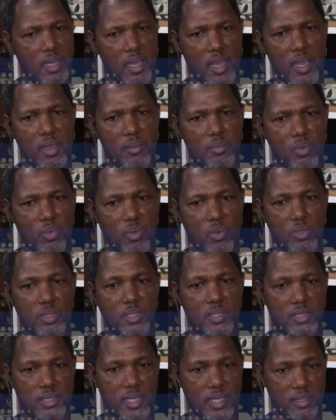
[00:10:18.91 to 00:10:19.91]
I have all
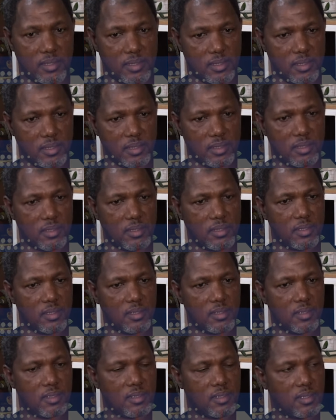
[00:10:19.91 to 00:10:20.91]
it takes
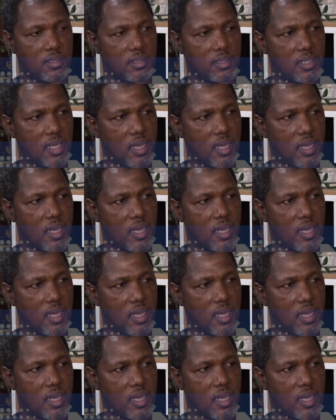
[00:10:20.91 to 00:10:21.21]
in